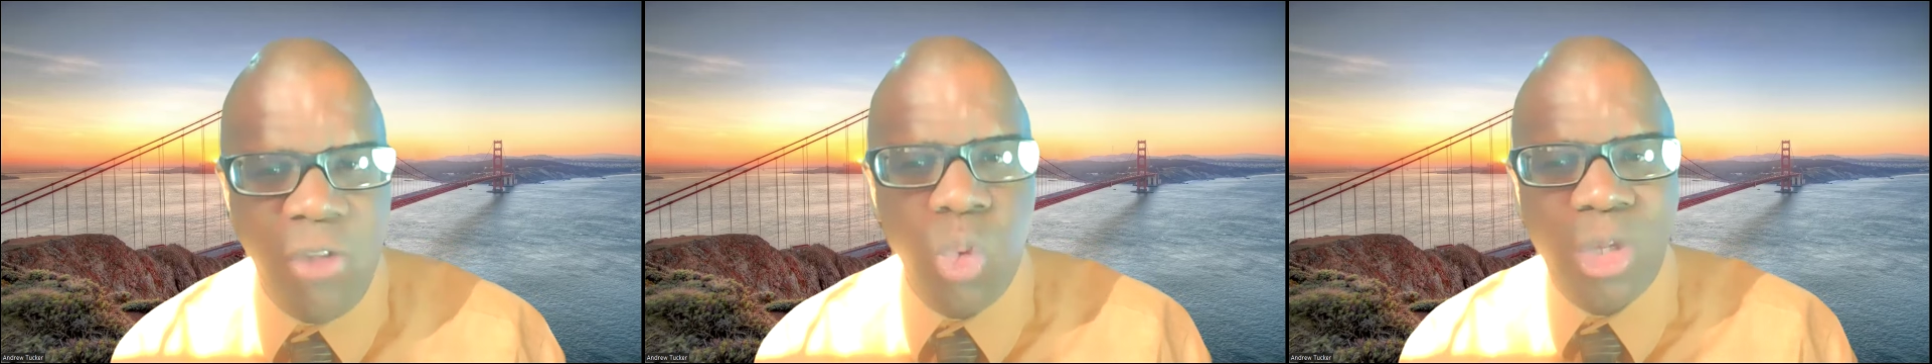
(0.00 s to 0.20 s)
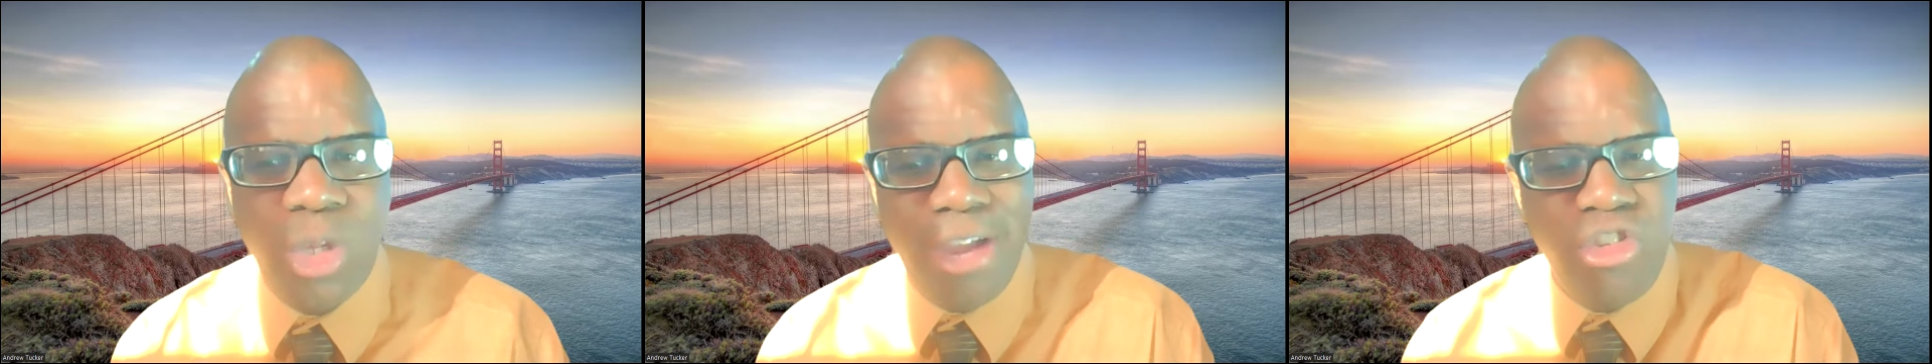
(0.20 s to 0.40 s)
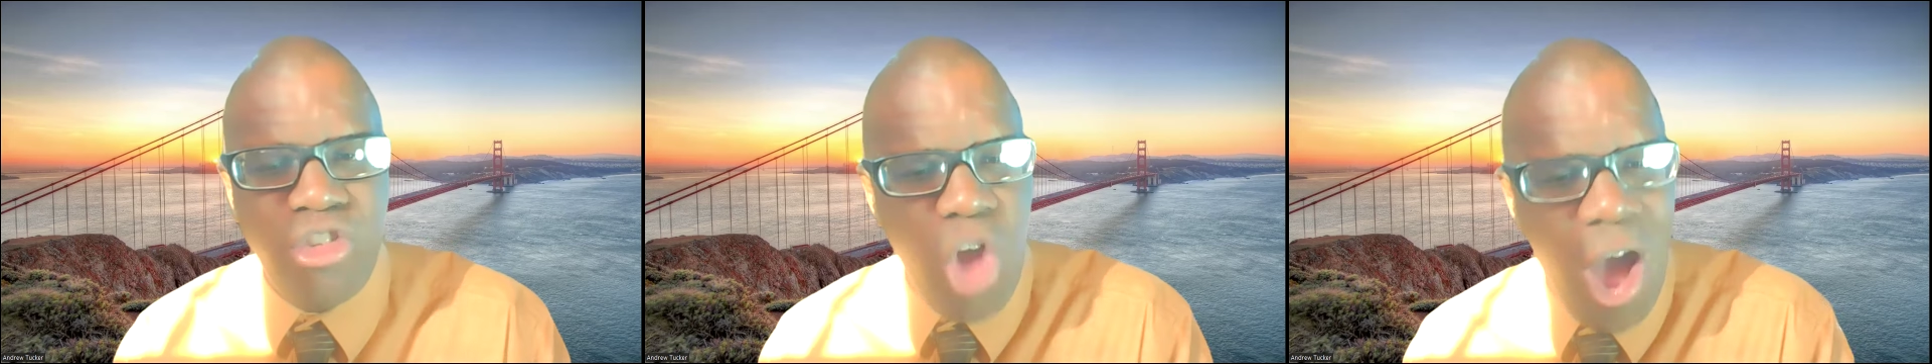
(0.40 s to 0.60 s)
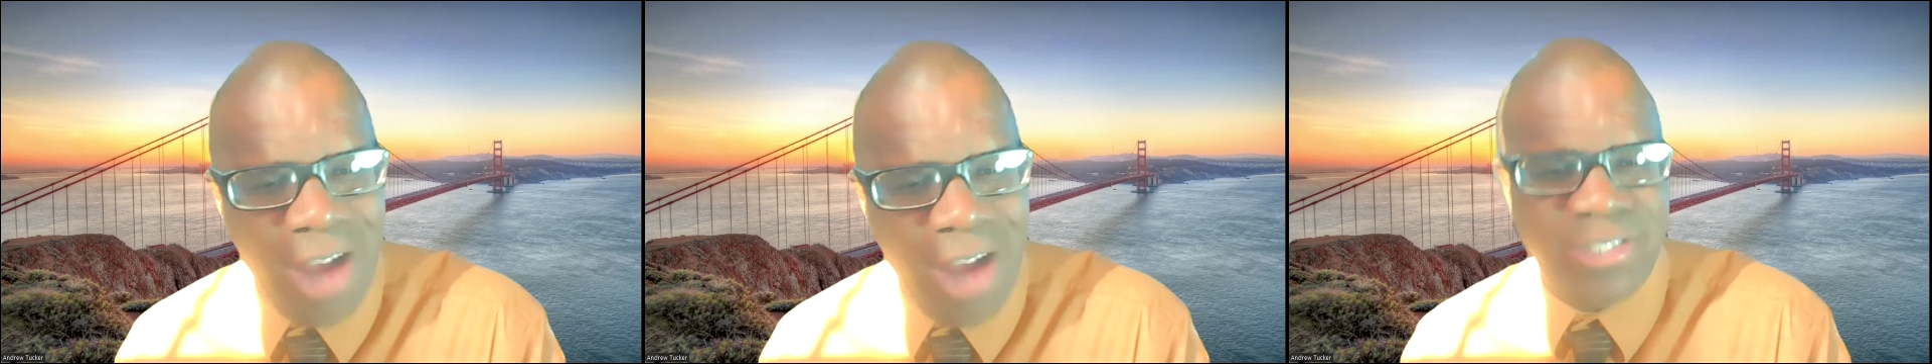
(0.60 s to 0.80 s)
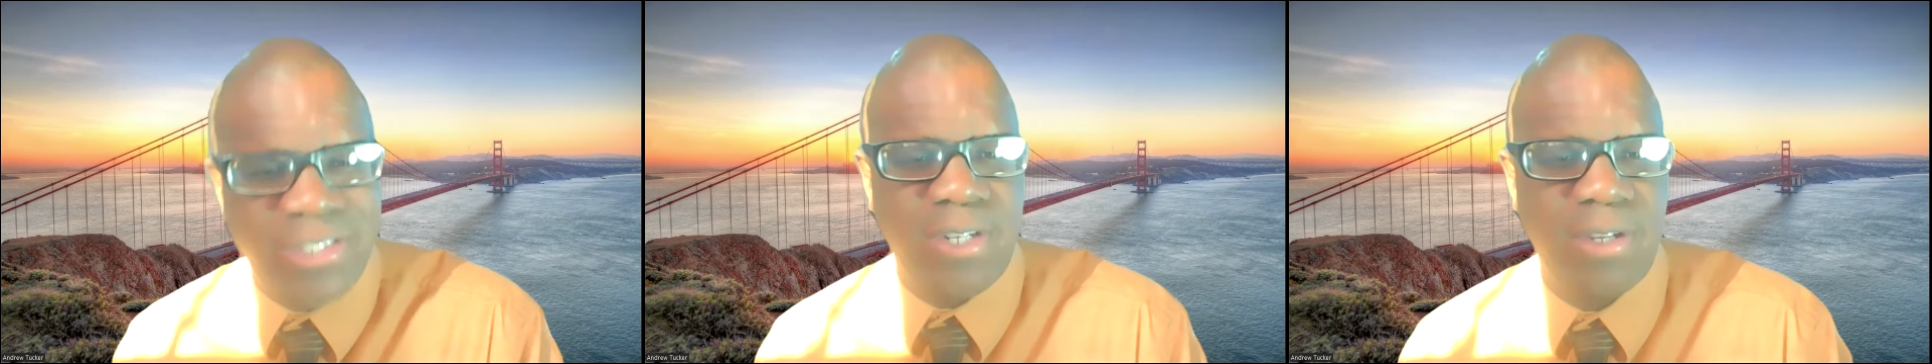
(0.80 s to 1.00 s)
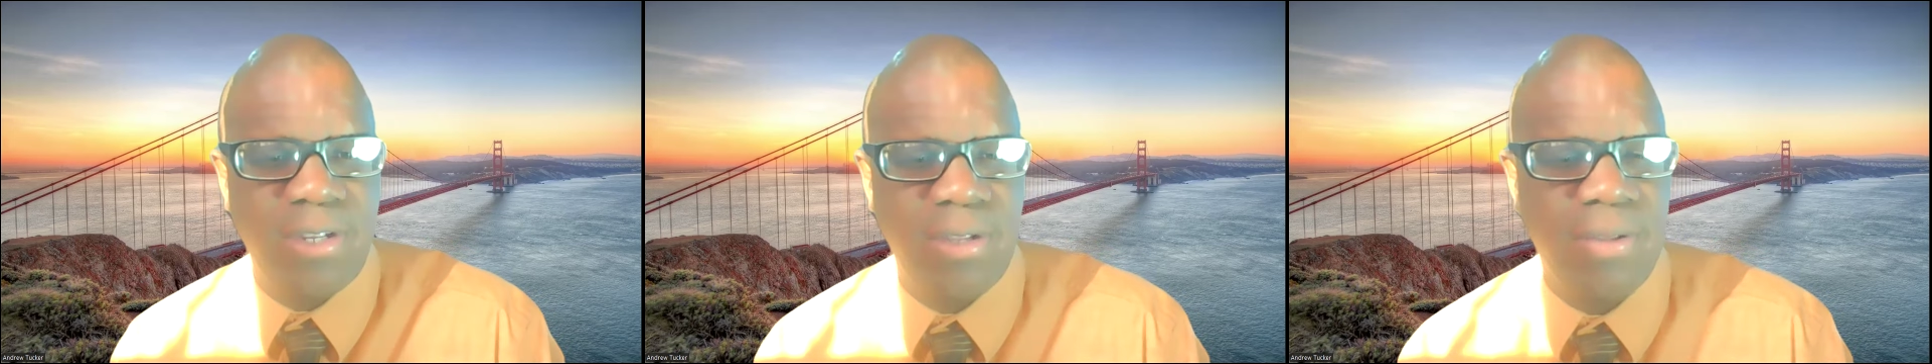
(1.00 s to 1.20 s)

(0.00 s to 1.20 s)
you cannot